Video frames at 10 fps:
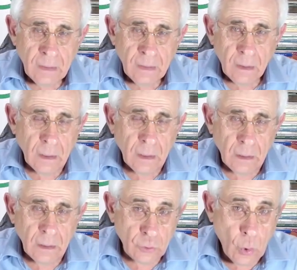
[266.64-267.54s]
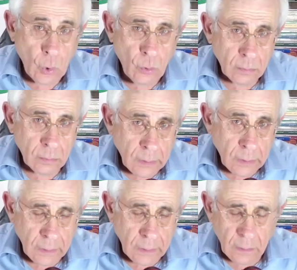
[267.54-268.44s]
to deal
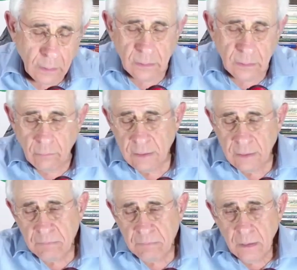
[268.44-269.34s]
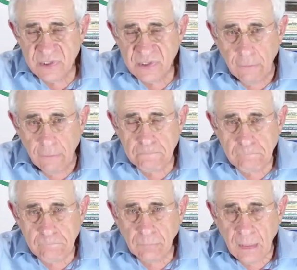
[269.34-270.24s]
with. So
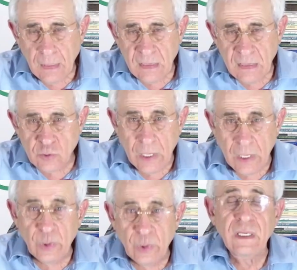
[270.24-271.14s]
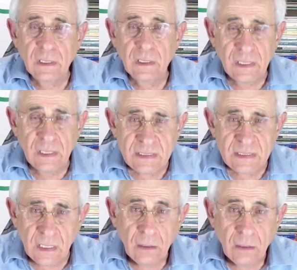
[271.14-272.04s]
this is why we here in Israel
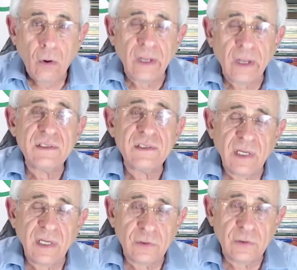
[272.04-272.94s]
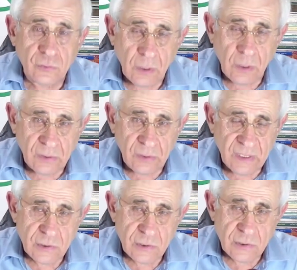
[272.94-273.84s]
already started to talk about the next war
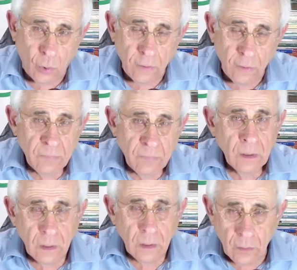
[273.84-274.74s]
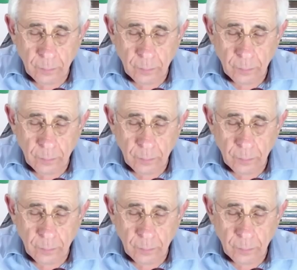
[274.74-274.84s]
in open media.